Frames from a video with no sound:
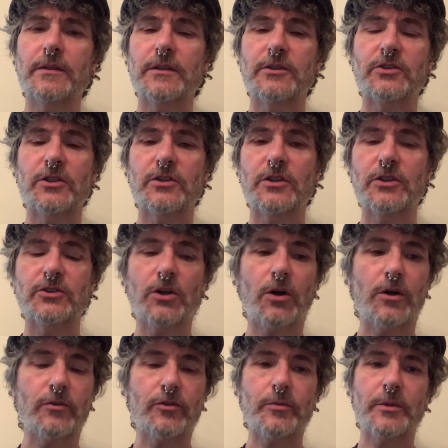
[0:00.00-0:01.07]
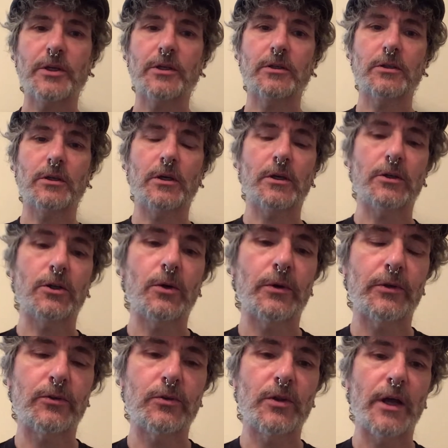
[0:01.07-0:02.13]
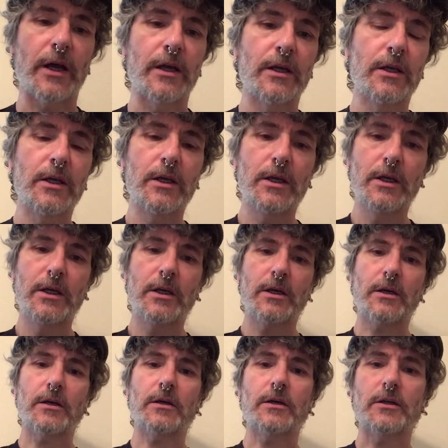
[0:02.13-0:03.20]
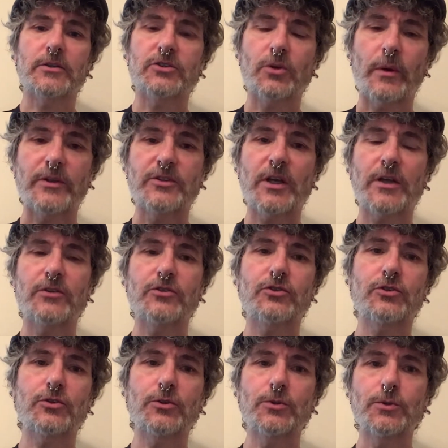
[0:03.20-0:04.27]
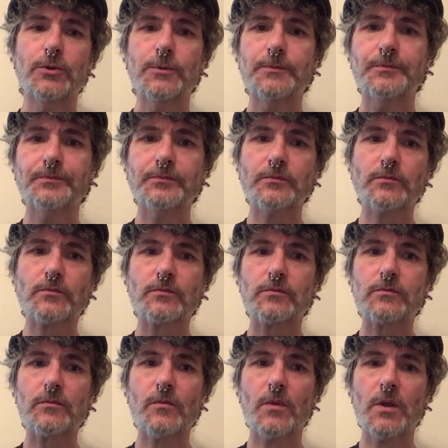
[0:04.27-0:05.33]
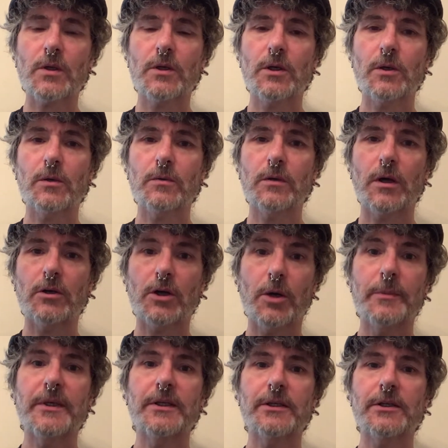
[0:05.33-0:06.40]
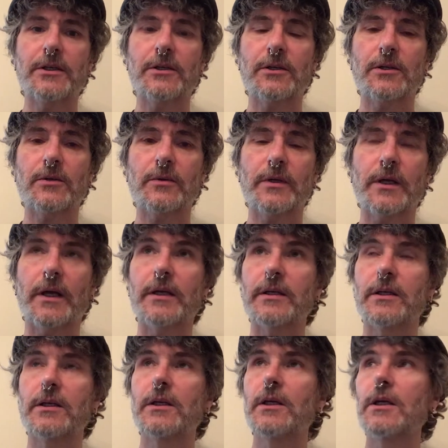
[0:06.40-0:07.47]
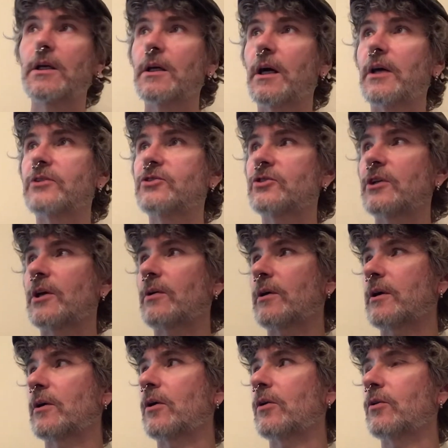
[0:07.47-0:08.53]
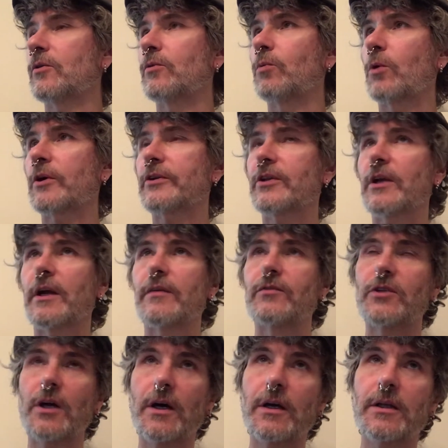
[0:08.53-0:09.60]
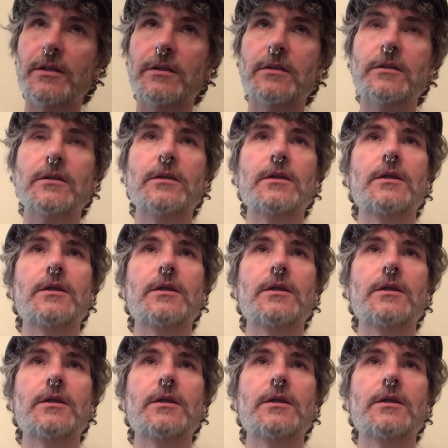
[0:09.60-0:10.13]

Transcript: It's hard for me going through that. So I tend to, I'll come in here and I stare at all the work that I've done.